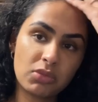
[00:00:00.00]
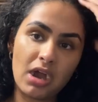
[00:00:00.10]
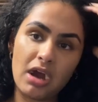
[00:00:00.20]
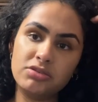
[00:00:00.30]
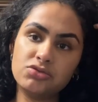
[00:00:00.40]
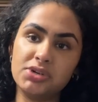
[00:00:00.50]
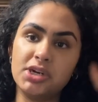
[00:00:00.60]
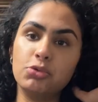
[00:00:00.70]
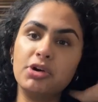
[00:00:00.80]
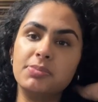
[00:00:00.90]
I was really
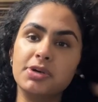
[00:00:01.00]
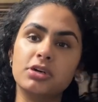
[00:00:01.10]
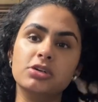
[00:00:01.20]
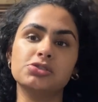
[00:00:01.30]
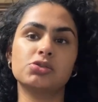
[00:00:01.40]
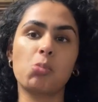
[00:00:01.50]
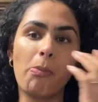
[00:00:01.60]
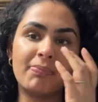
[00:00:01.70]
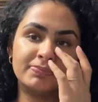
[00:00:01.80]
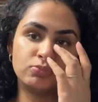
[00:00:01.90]
annoyed because
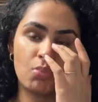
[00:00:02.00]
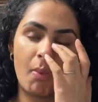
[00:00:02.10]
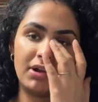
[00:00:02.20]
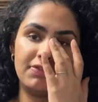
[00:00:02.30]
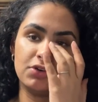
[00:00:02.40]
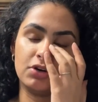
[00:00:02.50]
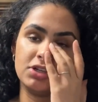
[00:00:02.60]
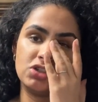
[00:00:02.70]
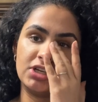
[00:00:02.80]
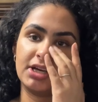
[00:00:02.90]
he forgot
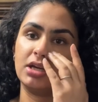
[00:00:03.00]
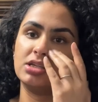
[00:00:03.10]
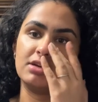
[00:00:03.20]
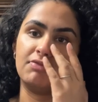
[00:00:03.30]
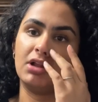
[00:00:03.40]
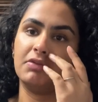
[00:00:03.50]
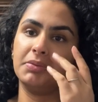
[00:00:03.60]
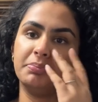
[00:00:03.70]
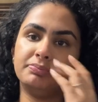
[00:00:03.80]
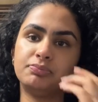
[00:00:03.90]
his chicken in 7-Eleven.